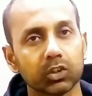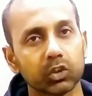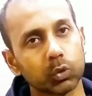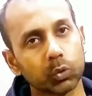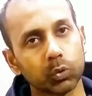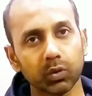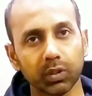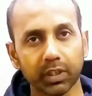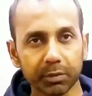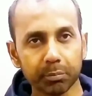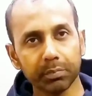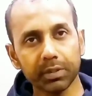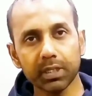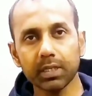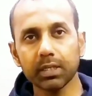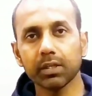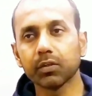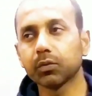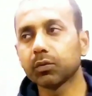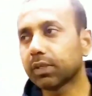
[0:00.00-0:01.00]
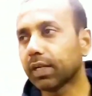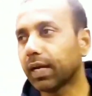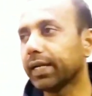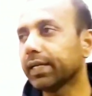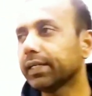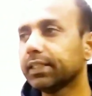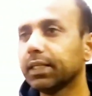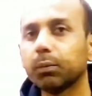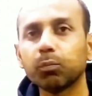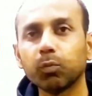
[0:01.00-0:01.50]
So let me
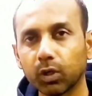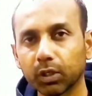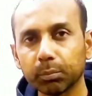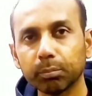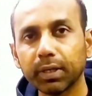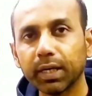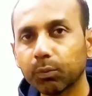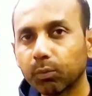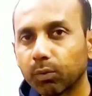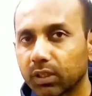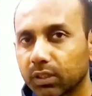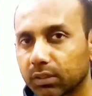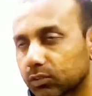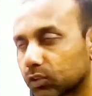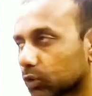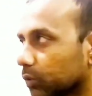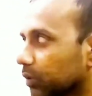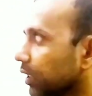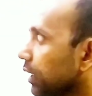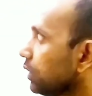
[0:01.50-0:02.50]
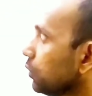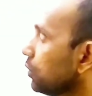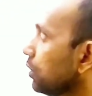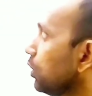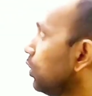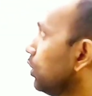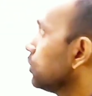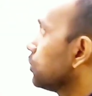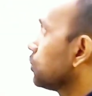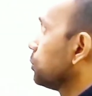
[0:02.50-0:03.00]
write them one by one so that you can
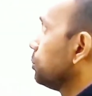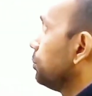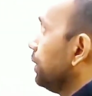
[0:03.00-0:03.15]
also